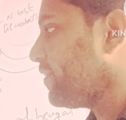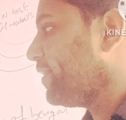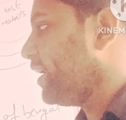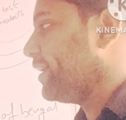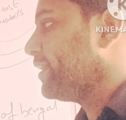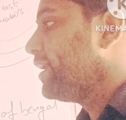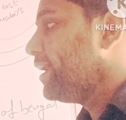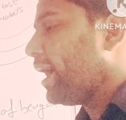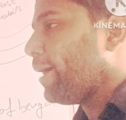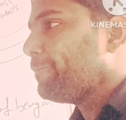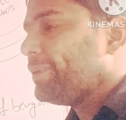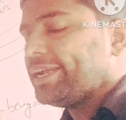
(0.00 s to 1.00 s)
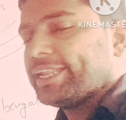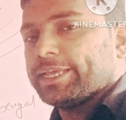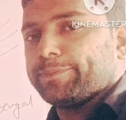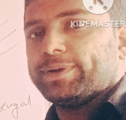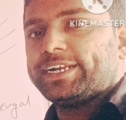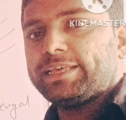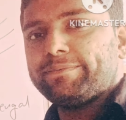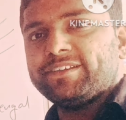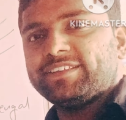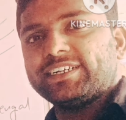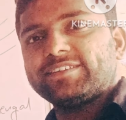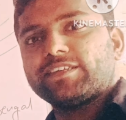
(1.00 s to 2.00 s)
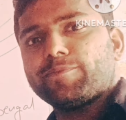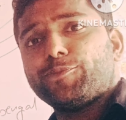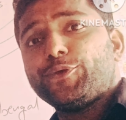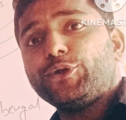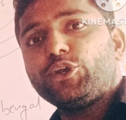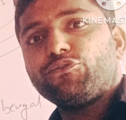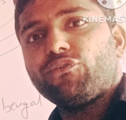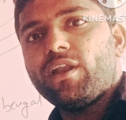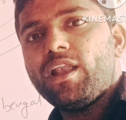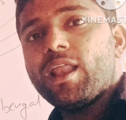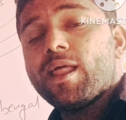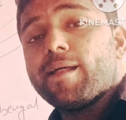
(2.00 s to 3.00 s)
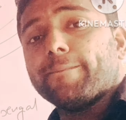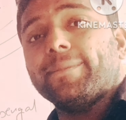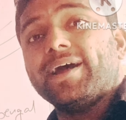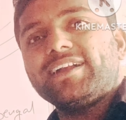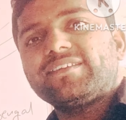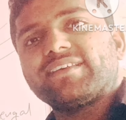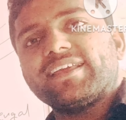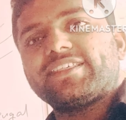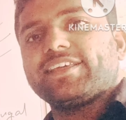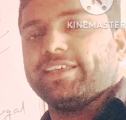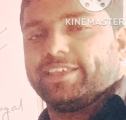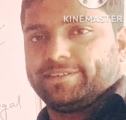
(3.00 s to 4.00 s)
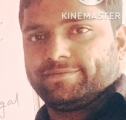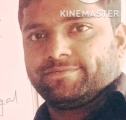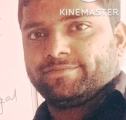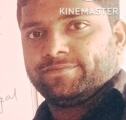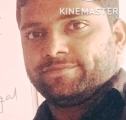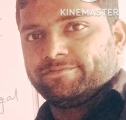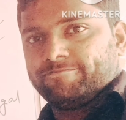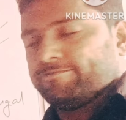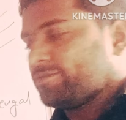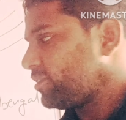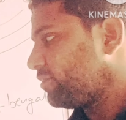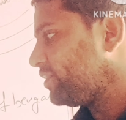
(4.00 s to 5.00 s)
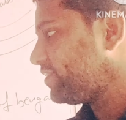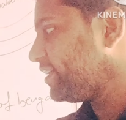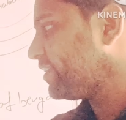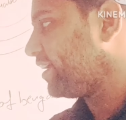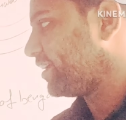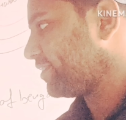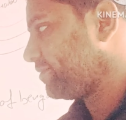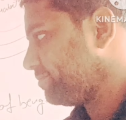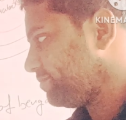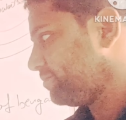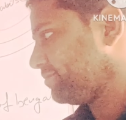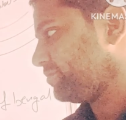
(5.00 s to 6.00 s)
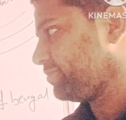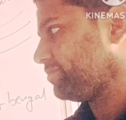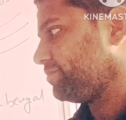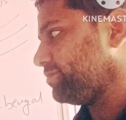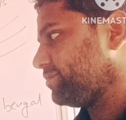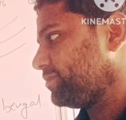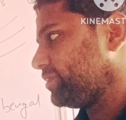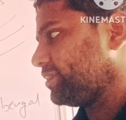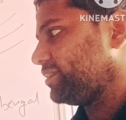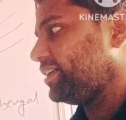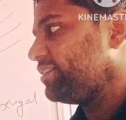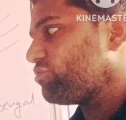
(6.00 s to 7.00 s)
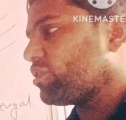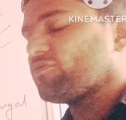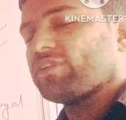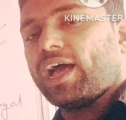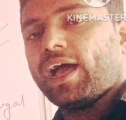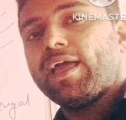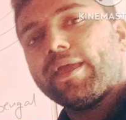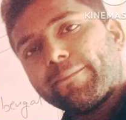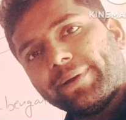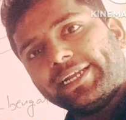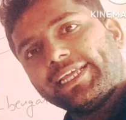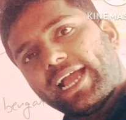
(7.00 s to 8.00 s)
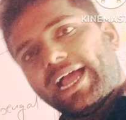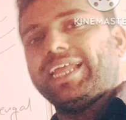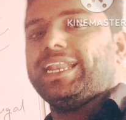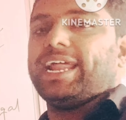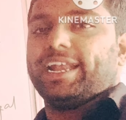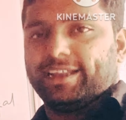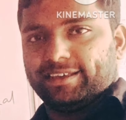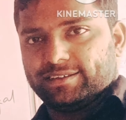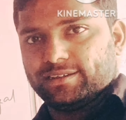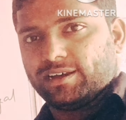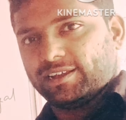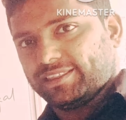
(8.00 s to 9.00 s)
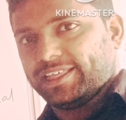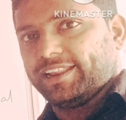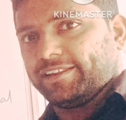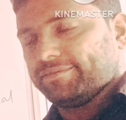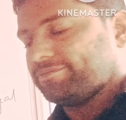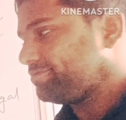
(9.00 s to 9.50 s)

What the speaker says: on that. A Piti means it is a beautiful bird sanctuary. You seen that. This is one of the Piti Island are there.